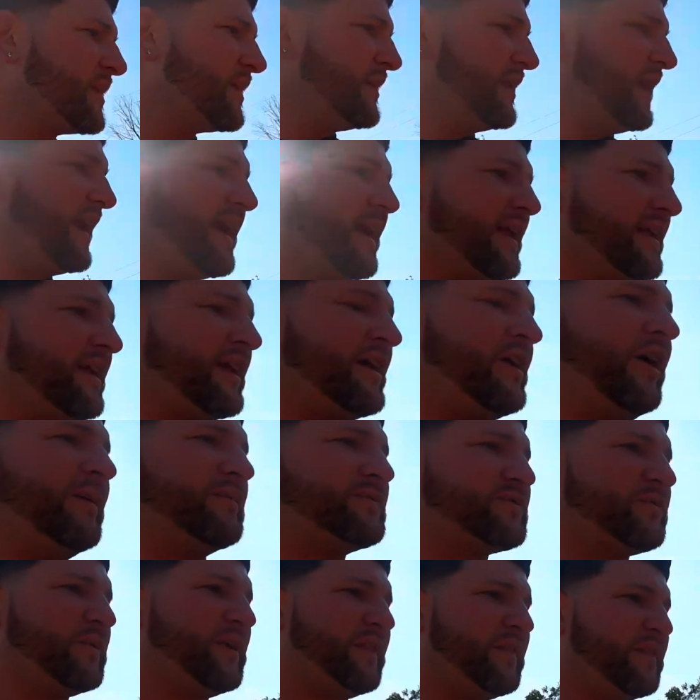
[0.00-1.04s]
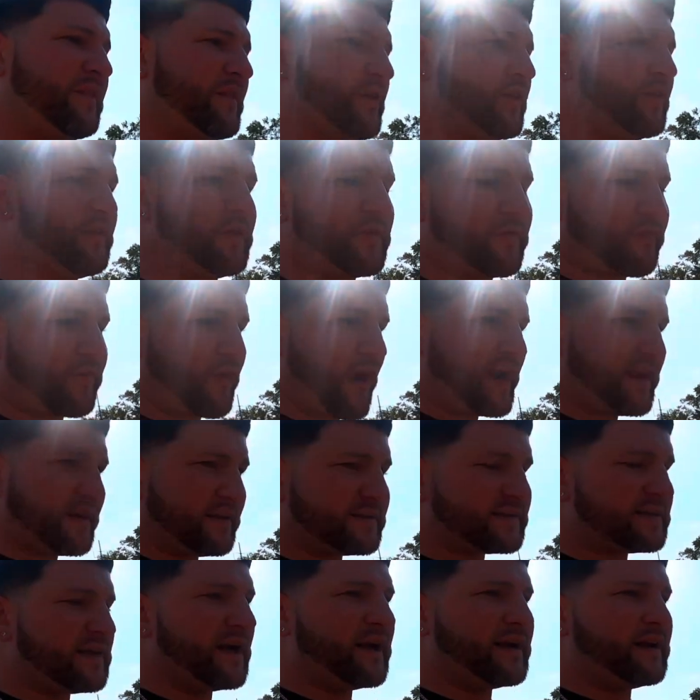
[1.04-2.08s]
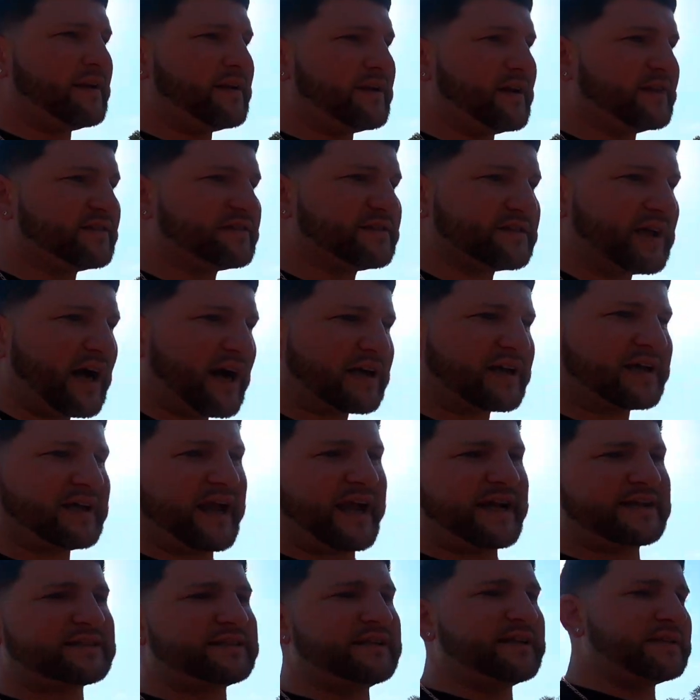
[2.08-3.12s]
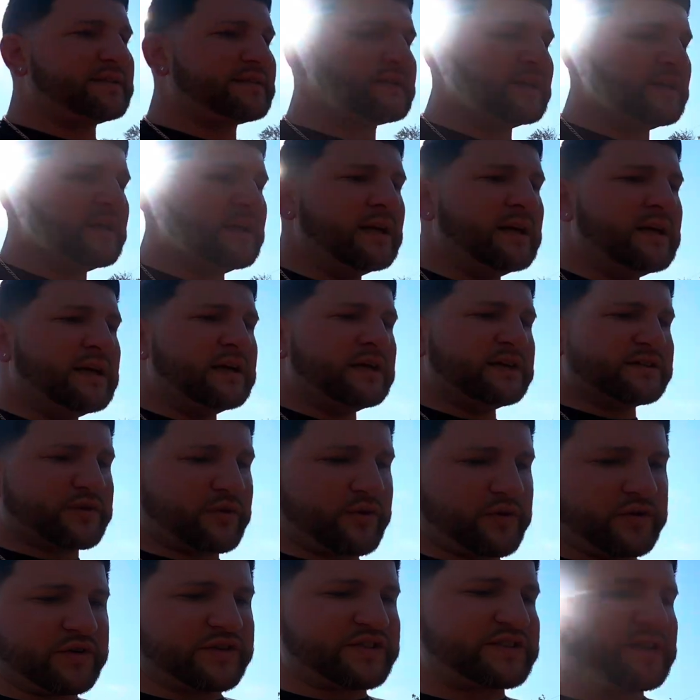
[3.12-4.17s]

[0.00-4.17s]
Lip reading: yeah, it comes with their Frankenstein stock castings. So they're the